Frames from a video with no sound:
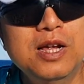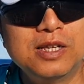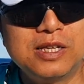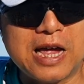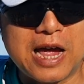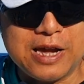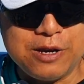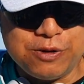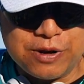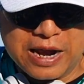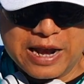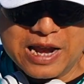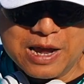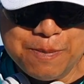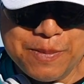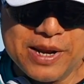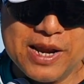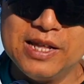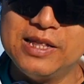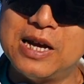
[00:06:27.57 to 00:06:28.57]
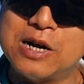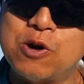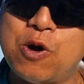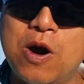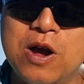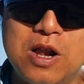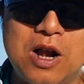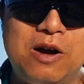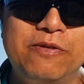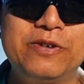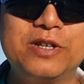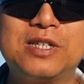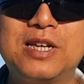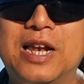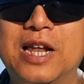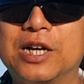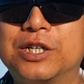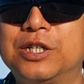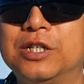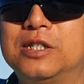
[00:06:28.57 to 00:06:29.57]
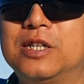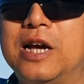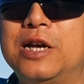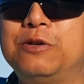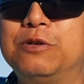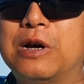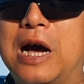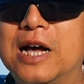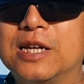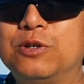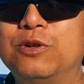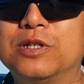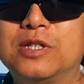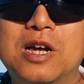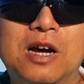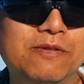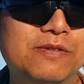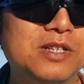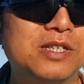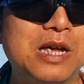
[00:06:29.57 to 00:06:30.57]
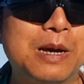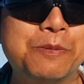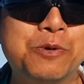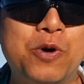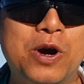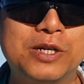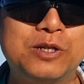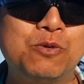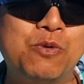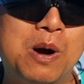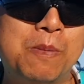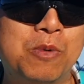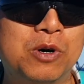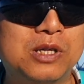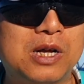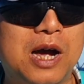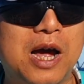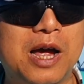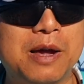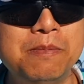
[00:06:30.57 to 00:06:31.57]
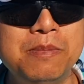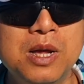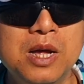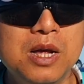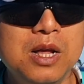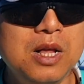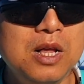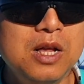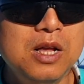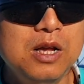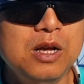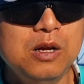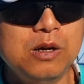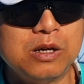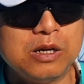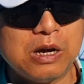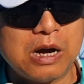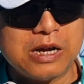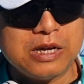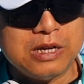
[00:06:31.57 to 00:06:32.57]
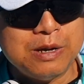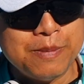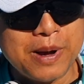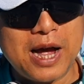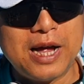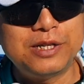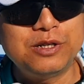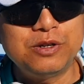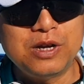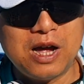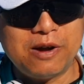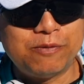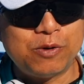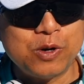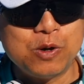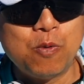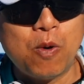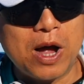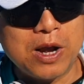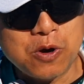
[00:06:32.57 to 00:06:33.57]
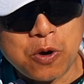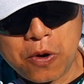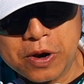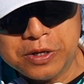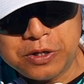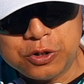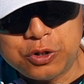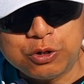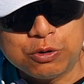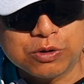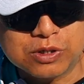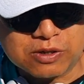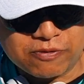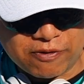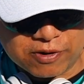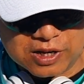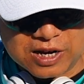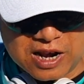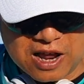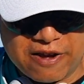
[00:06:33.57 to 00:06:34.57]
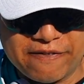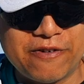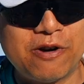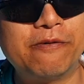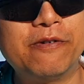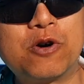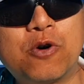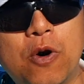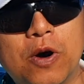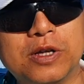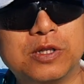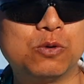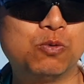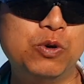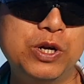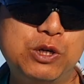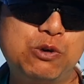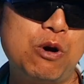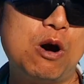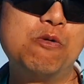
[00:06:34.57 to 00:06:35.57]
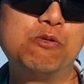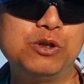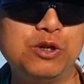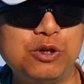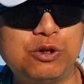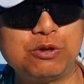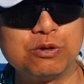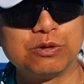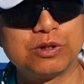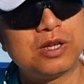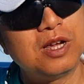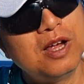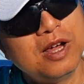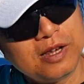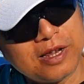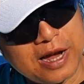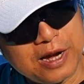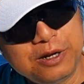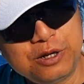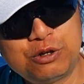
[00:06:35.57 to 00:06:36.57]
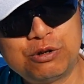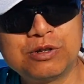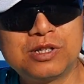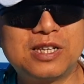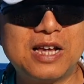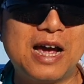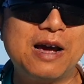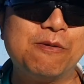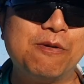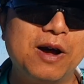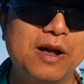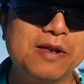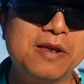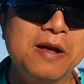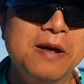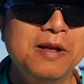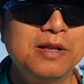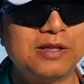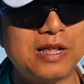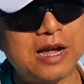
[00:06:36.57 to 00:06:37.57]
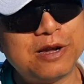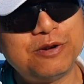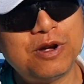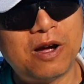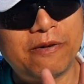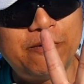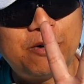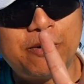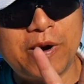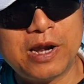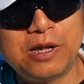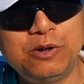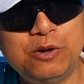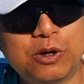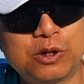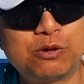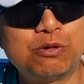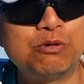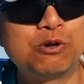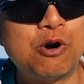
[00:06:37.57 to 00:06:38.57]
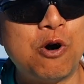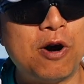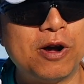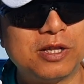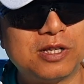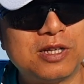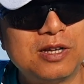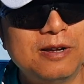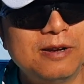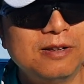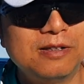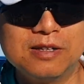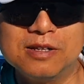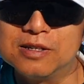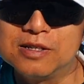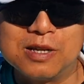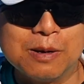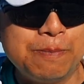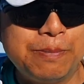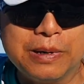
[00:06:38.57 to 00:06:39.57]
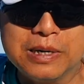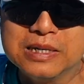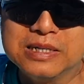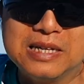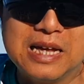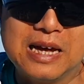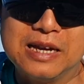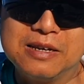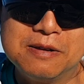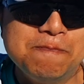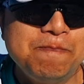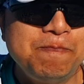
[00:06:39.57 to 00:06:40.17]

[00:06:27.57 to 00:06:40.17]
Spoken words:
Then you eliminate that coin off your selection, then you ask yourself the same question one more time. Imagine you have only 1 coin to choose from the leftover coins. Which one would you choose? Then you choose that one. Then you have already your 2 coins. Simple as that.